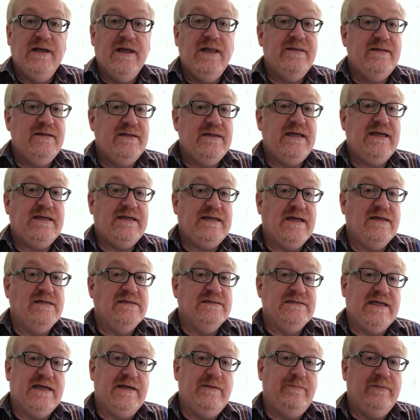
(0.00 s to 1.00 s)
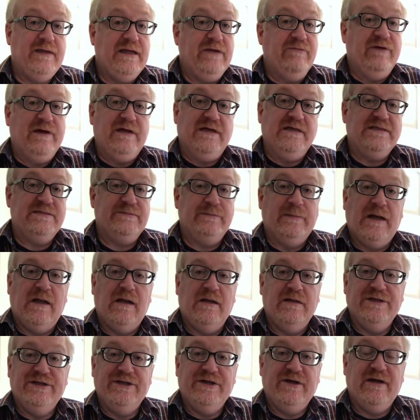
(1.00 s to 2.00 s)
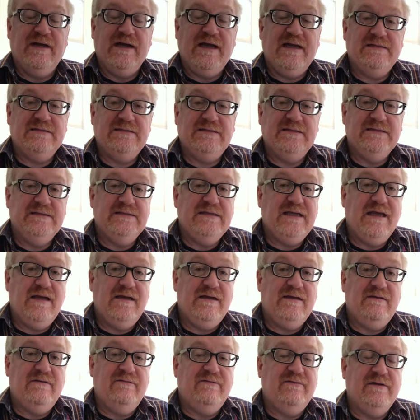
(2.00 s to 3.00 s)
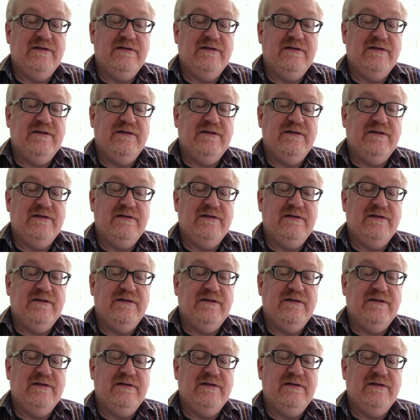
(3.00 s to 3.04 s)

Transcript: and the details that would be really small in your Estes kit,